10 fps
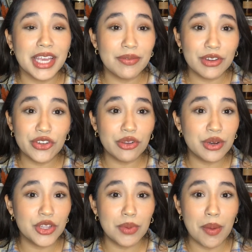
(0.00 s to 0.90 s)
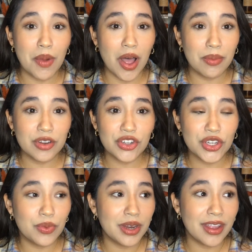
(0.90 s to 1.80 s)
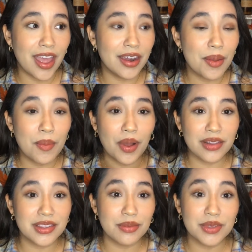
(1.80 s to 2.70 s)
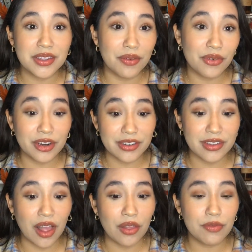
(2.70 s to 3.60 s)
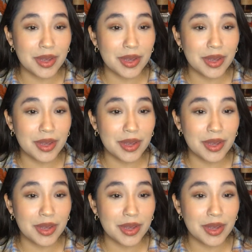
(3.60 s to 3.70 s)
even showed it to my mom and she went ahead and bought some stuff for herself.